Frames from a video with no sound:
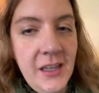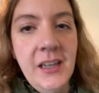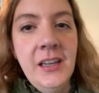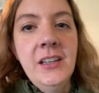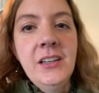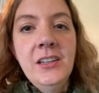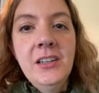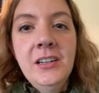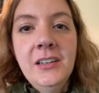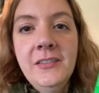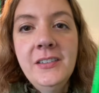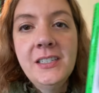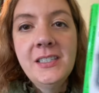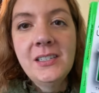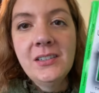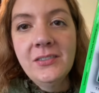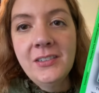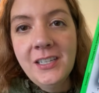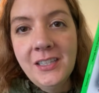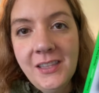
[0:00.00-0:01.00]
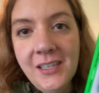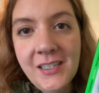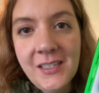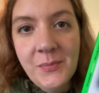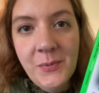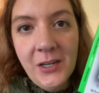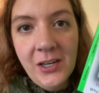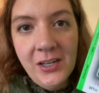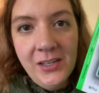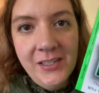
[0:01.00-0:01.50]
nervous to read this
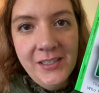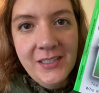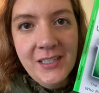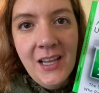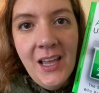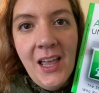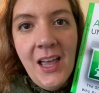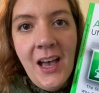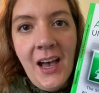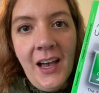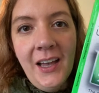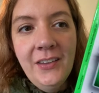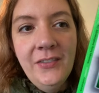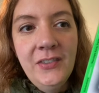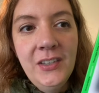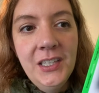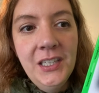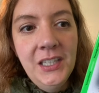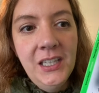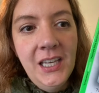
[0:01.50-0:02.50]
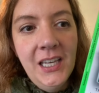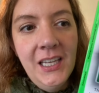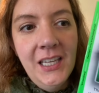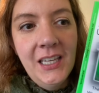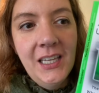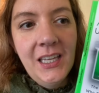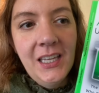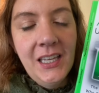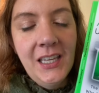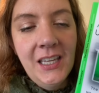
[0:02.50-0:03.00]
because I feel
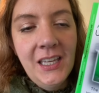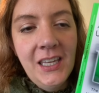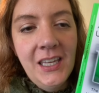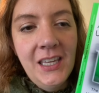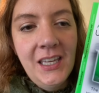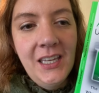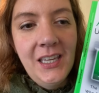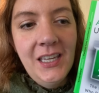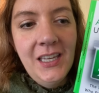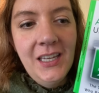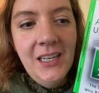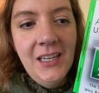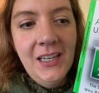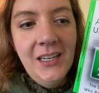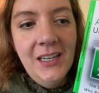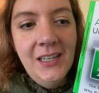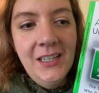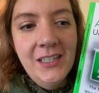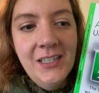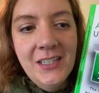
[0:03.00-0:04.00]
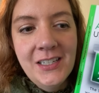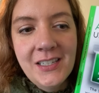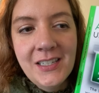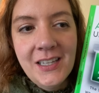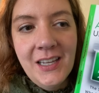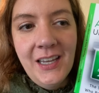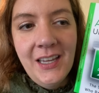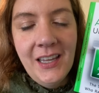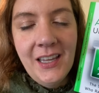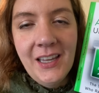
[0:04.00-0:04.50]
like he just
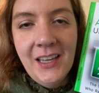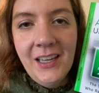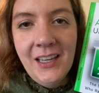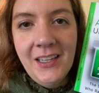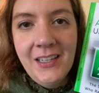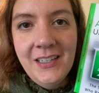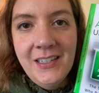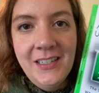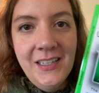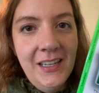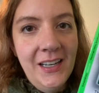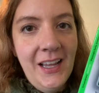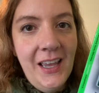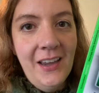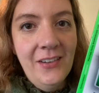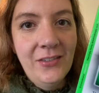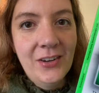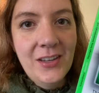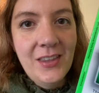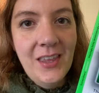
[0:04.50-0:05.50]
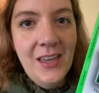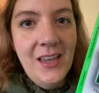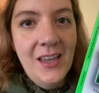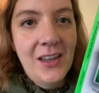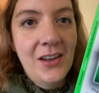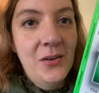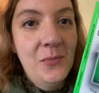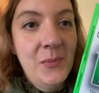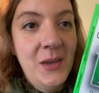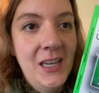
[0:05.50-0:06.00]
like did
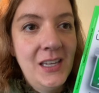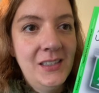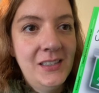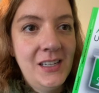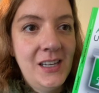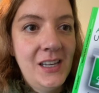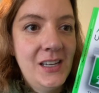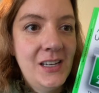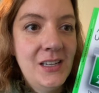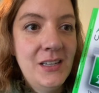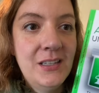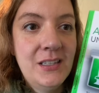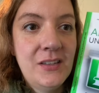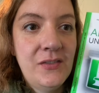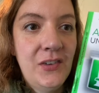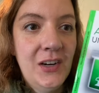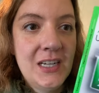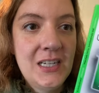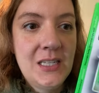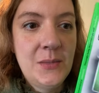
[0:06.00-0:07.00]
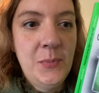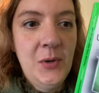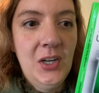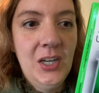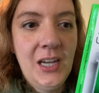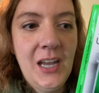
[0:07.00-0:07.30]
everything amazing in his first book.